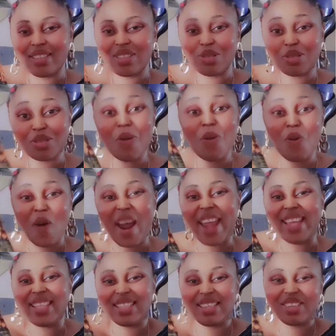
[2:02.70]
was not
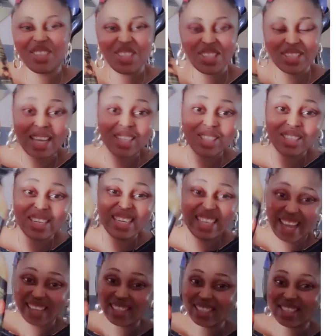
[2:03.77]
white because she's actually
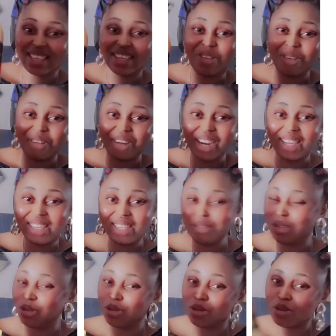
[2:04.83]
light skin already.
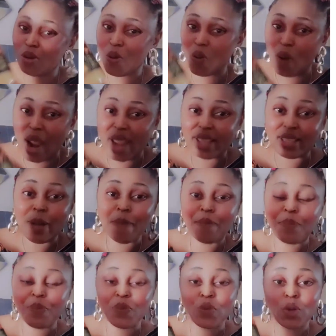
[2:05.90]
She was not white.
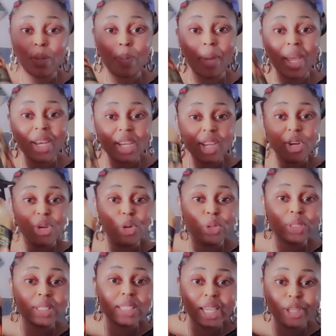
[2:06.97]
So depending on your
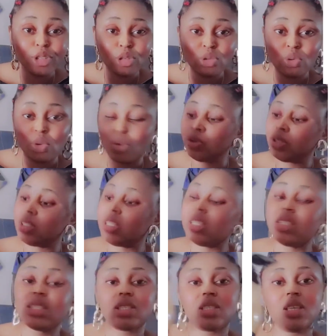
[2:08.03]
skin tone,
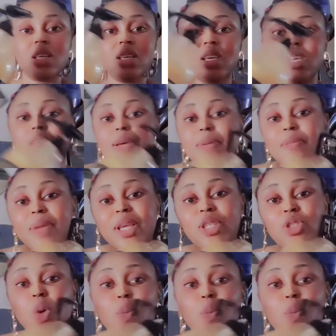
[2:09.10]
this makes some